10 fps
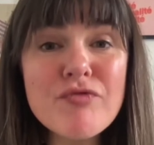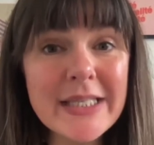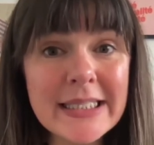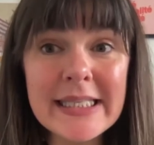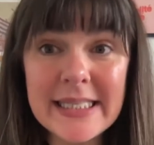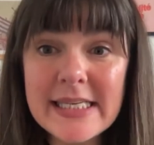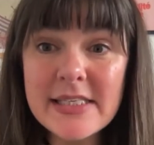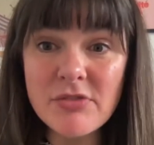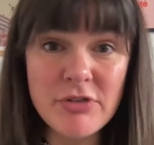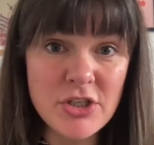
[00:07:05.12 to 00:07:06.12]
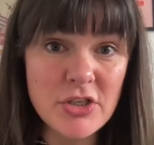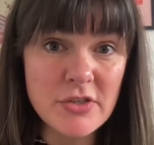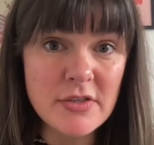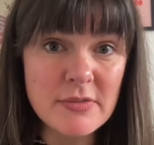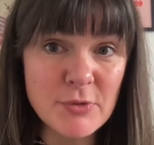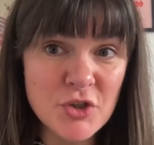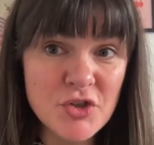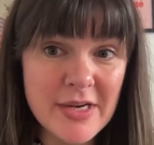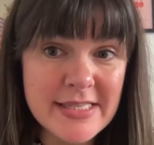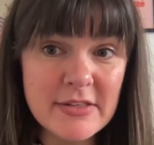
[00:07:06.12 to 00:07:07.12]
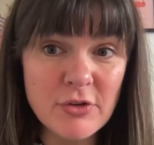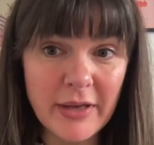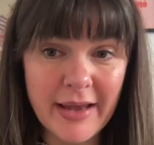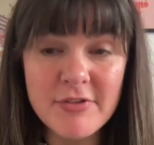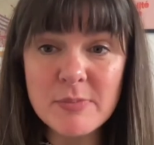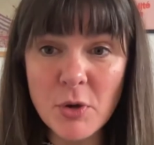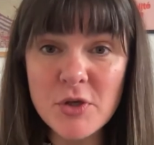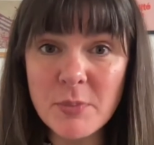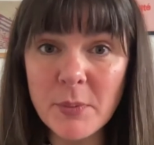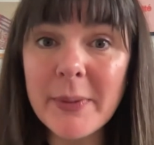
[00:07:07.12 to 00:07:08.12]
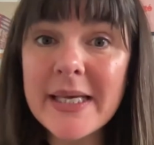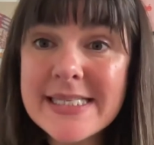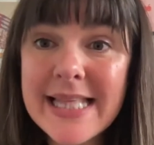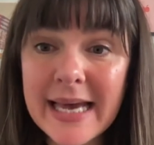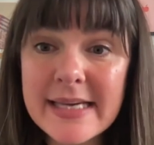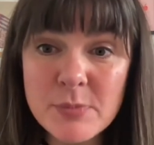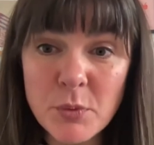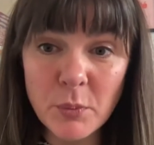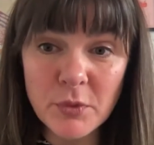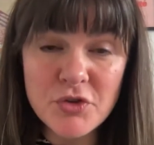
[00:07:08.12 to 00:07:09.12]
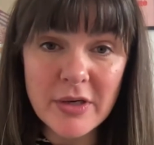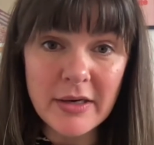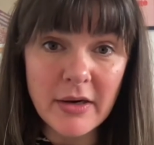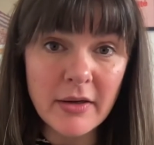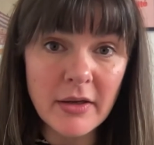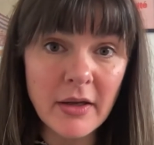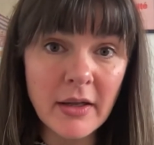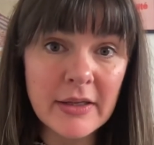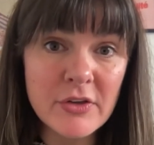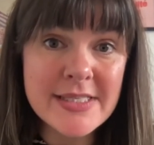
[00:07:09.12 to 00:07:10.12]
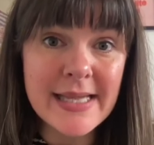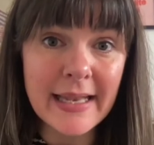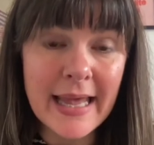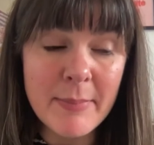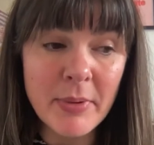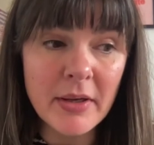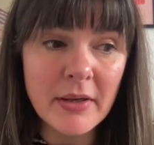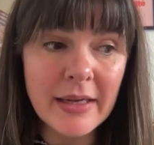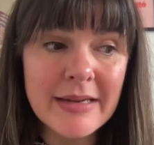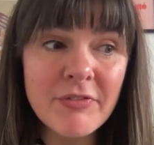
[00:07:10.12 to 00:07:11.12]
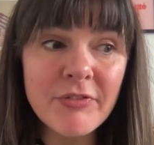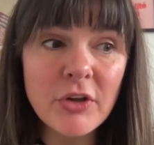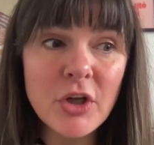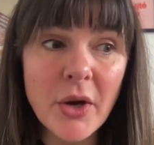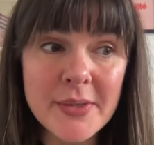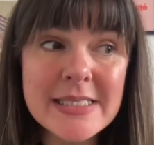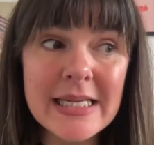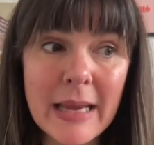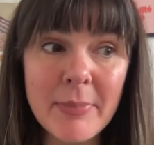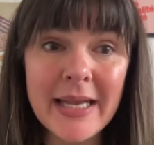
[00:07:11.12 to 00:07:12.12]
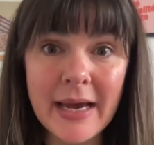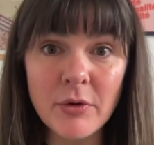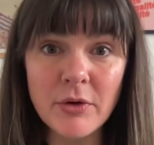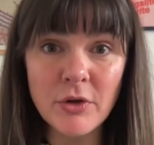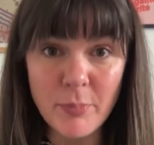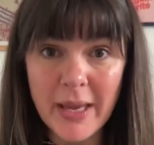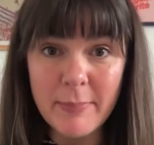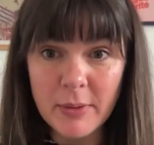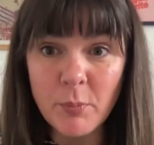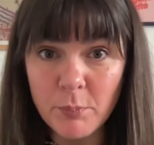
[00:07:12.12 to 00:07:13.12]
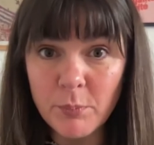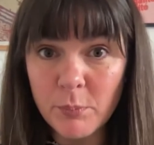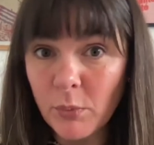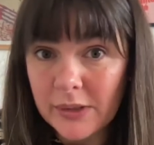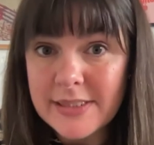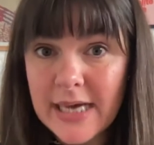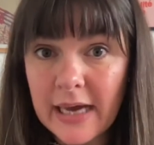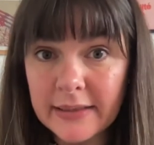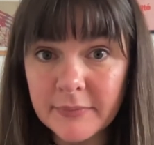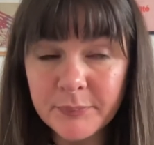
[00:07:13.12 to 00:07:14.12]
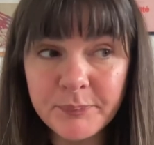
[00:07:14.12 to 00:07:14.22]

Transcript: really need to reduce as much stress in your life as possible, because that is what will trigger early onset labor. And if you go into labor now, your baby will die.